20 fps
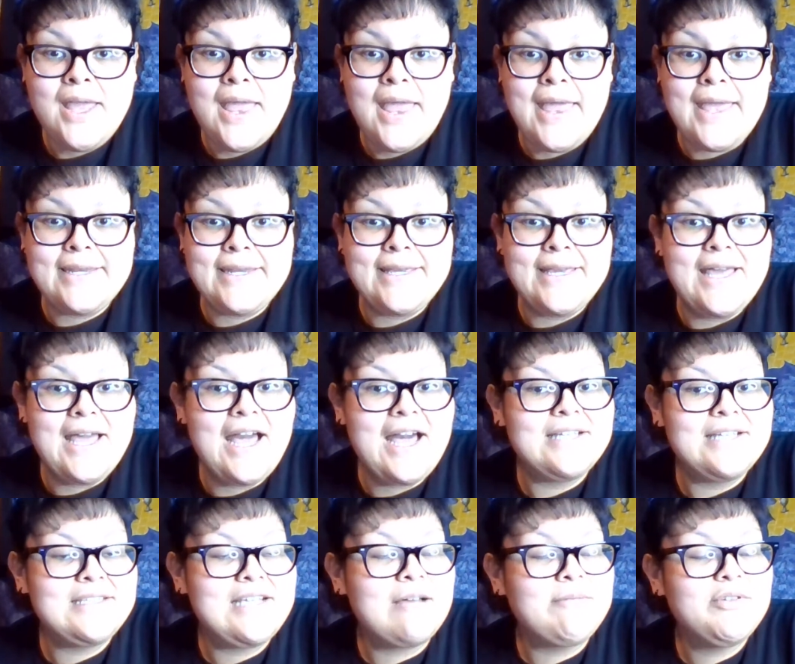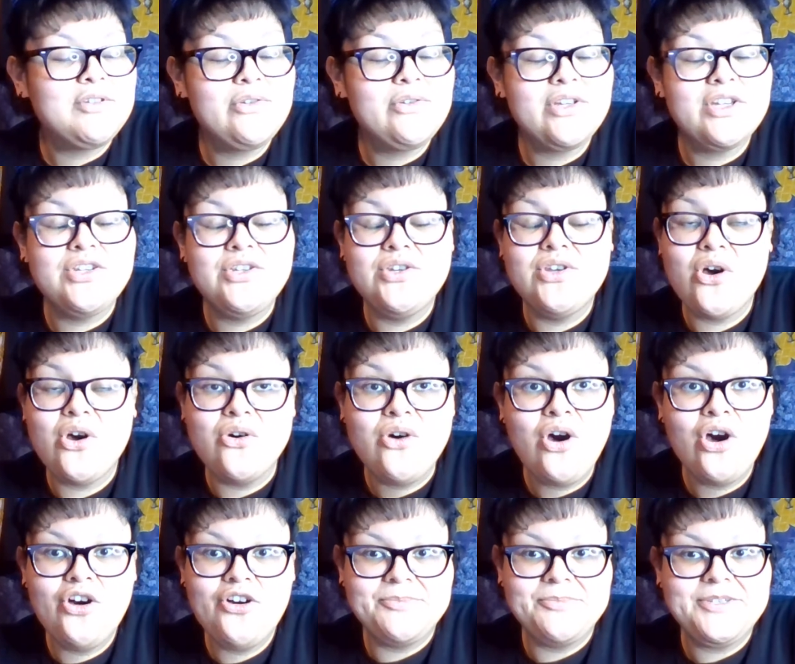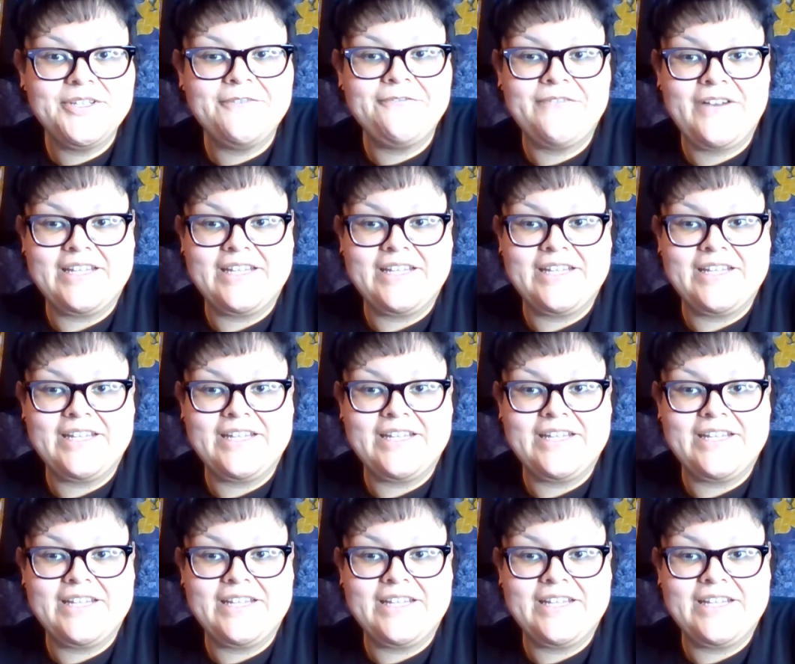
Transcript: And he has absolutely no hopes of